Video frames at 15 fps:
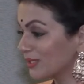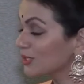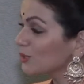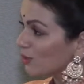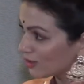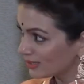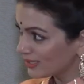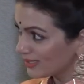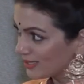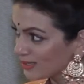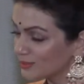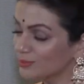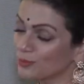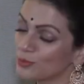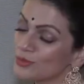the song that he
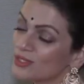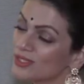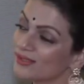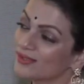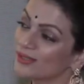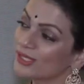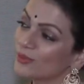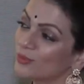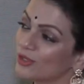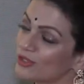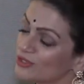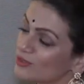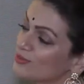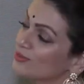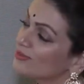had composed, he
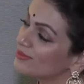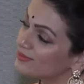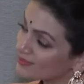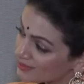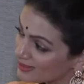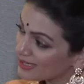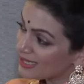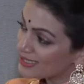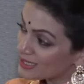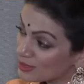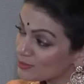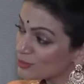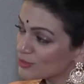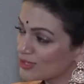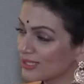wanted to get
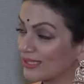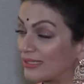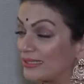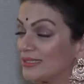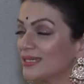him to sing it.